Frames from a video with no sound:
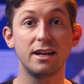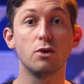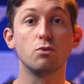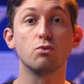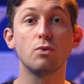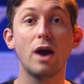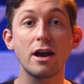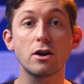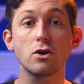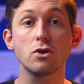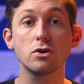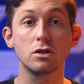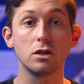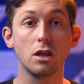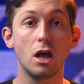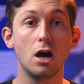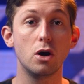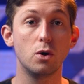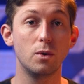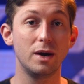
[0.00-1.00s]
a record
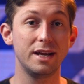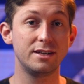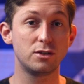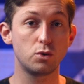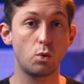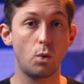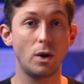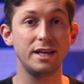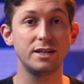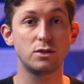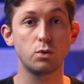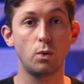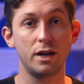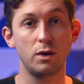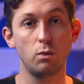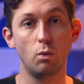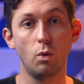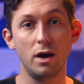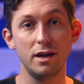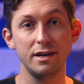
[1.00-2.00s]
low in
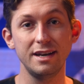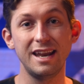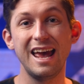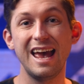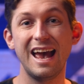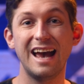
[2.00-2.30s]
2021